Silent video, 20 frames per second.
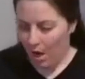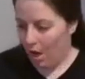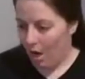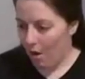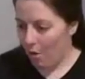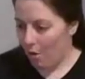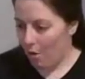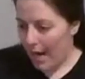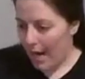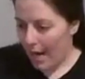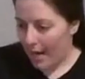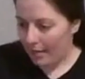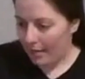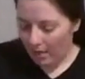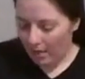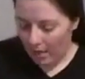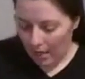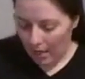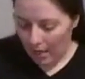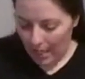Okay,
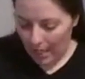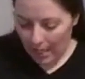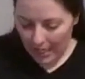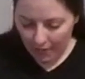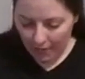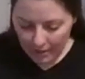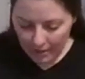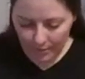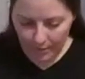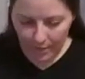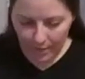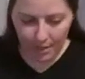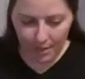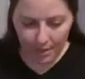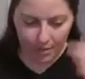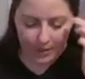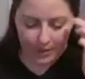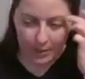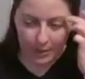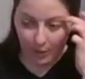I think I'm going to
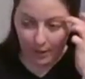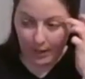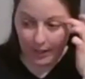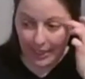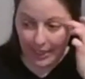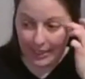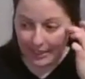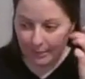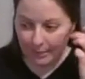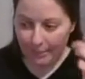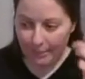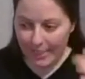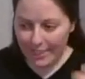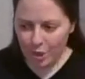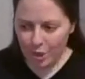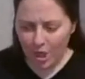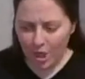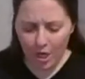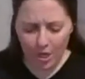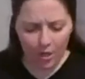do this one like this
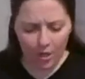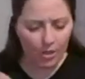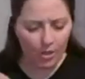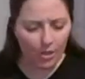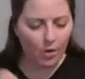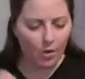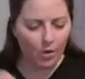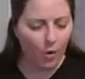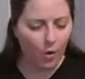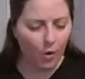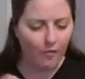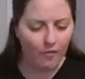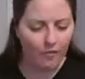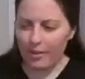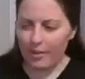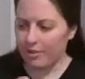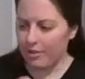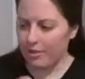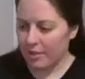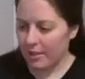peach color. Hopefully
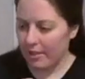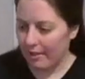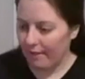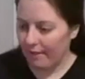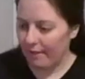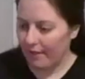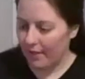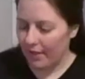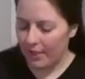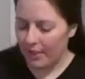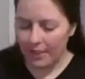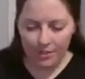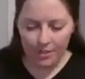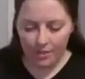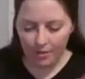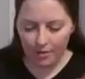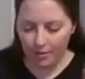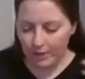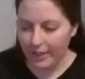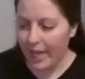there's enough in here
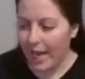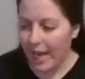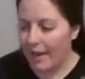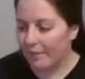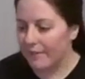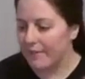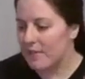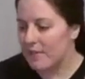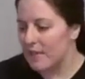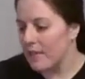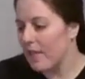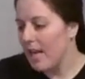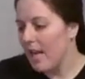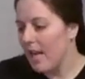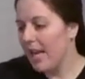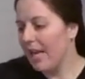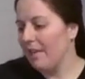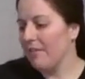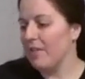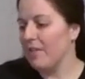still left.
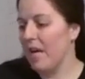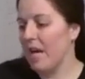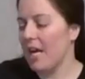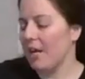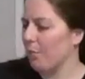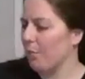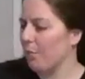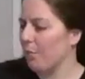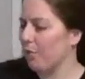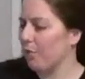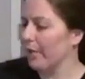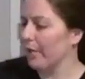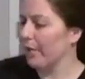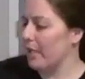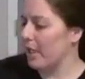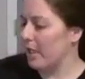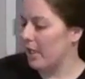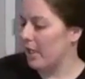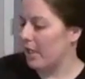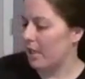If not, I'm
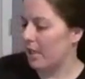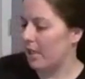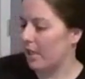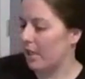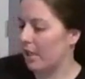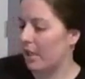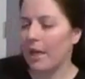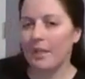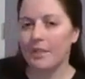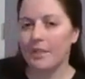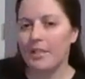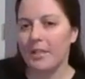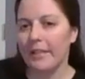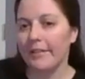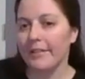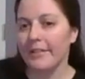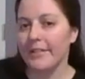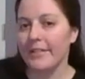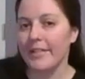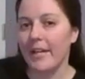really kind of
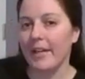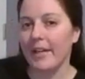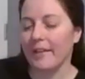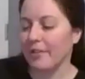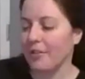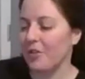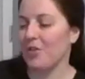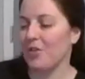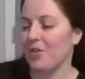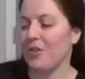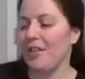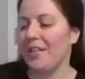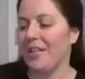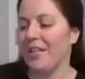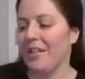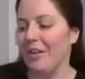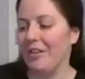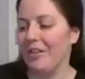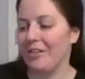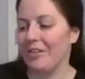digging this island green
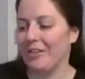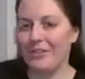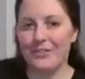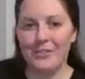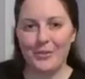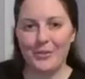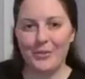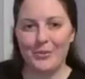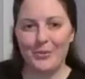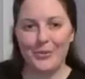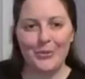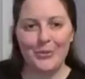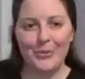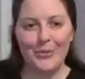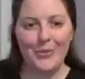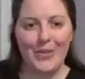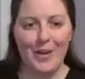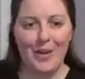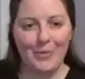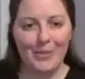color. So we'll do
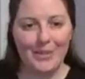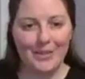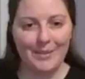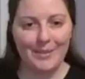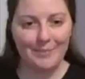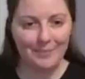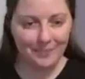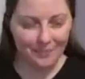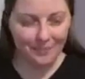that one.